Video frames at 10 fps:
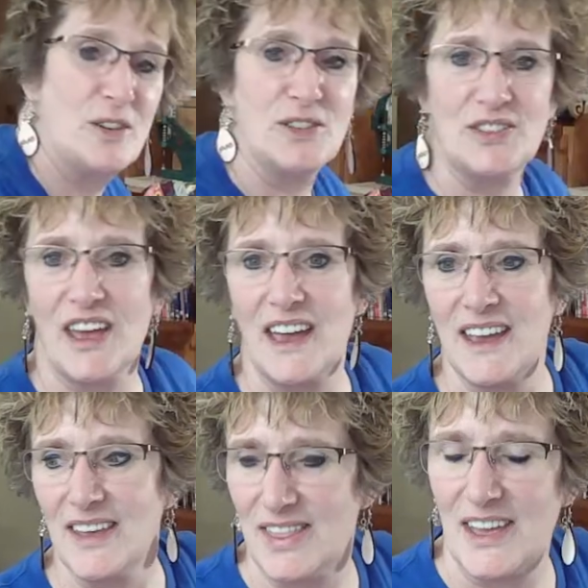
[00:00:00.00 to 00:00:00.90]
Goods.
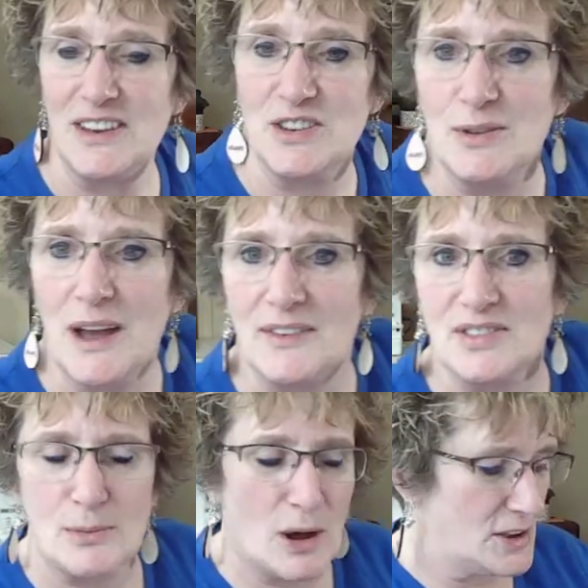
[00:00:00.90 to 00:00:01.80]
They they do have
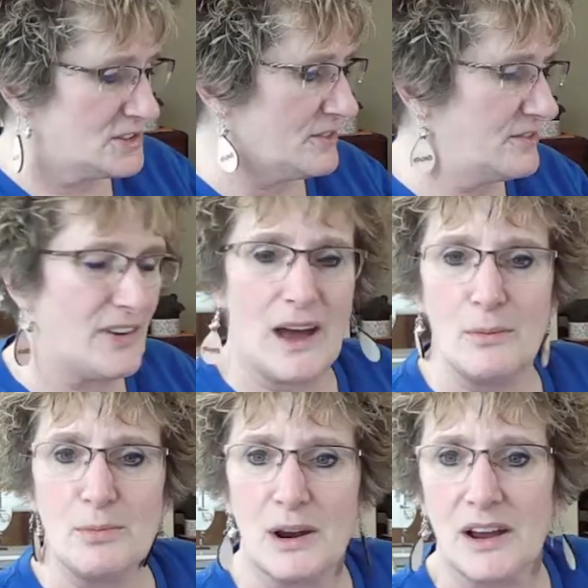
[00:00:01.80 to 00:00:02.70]
some awesome
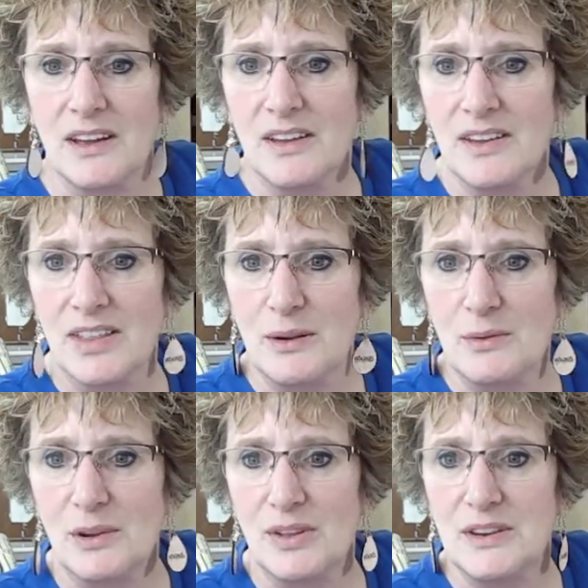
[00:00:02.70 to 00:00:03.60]
fabric. They
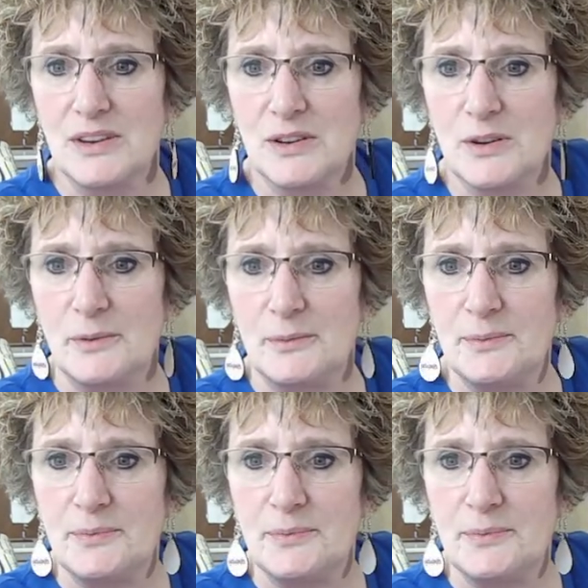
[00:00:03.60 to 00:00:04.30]
really do.